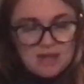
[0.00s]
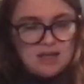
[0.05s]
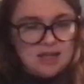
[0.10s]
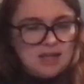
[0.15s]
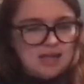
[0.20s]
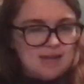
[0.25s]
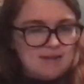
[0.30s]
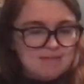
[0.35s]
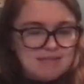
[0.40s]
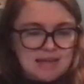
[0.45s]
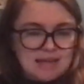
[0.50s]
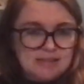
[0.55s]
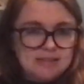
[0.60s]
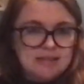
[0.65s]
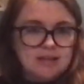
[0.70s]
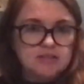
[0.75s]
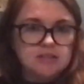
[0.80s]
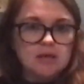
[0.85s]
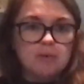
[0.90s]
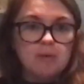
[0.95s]
If that
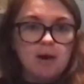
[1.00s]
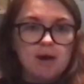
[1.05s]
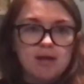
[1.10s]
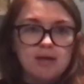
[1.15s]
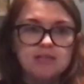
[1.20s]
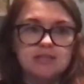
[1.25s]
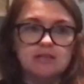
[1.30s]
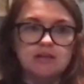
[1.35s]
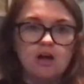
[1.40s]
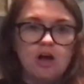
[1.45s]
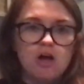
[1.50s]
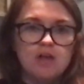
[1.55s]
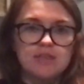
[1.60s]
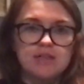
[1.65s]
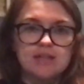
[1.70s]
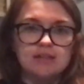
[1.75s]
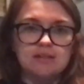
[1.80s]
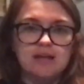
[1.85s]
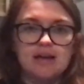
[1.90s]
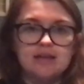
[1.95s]
sells, I'll probably send all the
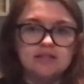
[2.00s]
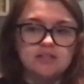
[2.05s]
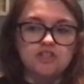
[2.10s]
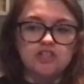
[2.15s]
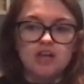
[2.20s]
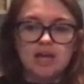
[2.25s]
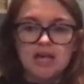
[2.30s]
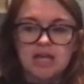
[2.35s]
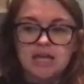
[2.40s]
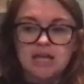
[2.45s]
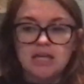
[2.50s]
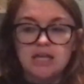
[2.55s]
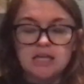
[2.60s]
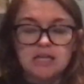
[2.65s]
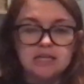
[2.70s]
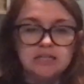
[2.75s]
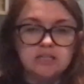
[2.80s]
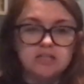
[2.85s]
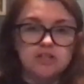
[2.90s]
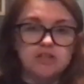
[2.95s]
Eliza J
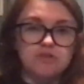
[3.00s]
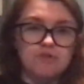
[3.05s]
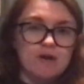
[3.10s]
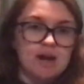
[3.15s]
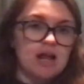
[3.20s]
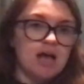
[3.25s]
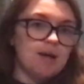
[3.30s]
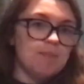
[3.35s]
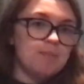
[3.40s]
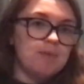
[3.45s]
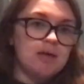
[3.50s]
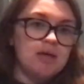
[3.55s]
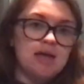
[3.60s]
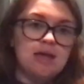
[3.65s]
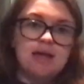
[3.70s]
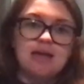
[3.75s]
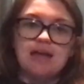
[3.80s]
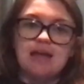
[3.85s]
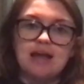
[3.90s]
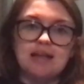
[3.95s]
into ThredUp.
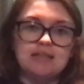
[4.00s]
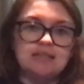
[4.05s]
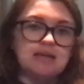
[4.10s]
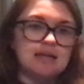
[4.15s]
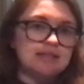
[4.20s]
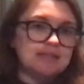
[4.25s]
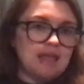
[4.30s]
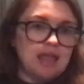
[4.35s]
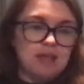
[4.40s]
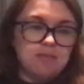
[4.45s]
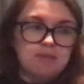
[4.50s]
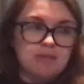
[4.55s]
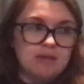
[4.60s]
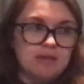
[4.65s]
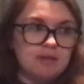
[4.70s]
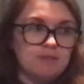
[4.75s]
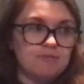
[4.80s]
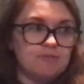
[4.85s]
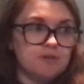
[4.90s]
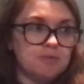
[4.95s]
It's not selling
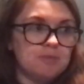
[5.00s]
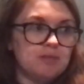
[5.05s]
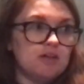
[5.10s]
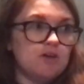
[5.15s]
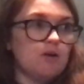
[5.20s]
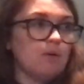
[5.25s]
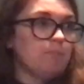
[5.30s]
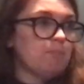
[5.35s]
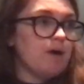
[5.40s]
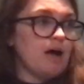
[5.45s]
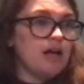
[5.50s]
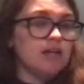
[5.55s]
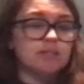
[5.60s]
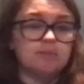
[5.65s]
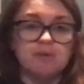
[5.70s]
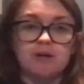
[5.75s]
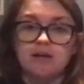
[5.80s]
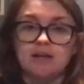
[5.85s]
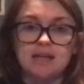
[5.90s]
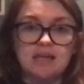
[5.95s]
for me on
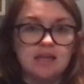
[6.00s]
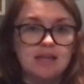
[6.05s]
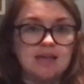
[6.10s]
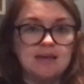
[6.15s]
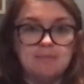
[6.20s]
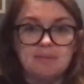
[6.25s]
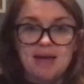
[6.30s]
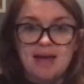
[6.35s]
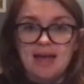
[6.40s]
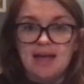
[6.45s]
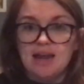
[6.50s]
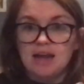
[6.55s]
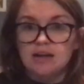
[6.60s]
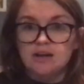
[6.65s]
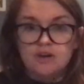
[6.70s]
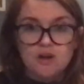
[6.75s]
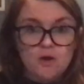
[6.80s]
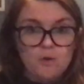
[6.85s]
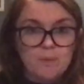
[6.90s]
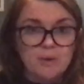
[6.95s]
Poshmark, eBay,
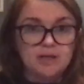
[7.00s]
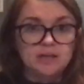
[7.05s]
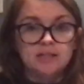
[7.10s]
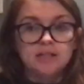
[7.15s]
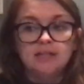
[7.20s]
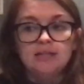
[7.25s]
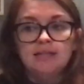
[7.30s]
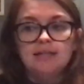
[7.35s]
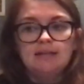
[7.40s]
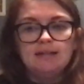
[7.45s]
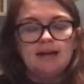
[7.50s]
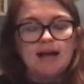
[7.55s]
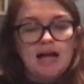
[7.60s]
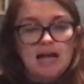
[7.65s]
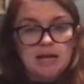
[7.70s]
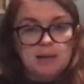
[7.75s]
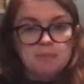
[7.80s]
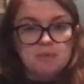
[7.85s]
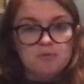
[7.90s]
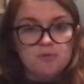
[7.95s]
nowhere.
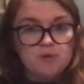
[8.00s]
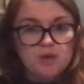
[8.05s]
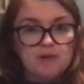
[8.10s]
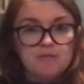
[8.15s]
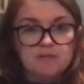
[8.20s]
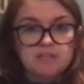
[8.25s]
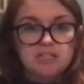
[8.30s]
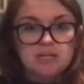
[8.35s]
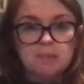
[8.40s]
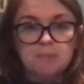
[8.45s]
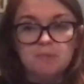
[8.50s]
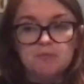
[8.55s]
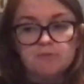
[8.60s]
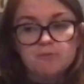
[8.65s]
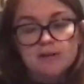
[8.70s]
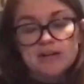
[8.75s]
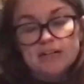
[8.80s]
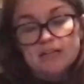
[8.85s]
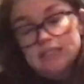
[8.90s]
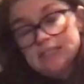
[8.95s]
If you have a tip of
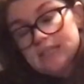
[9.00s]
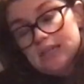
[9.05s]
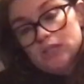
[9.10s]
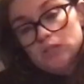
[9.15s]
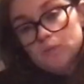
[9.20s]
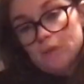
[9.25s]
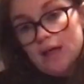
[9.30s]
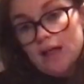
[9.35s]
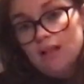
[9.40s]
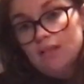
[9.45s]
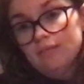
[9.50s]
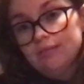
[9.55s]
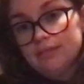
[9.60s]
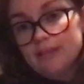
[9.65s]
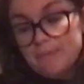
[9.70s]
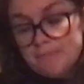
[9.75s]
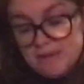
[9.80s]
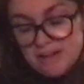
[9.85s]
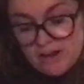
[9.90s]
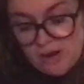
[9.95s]
where it sells well,
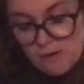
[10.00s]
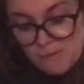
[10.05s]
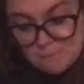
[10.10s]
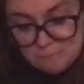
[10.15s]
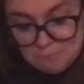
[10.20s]
let me know.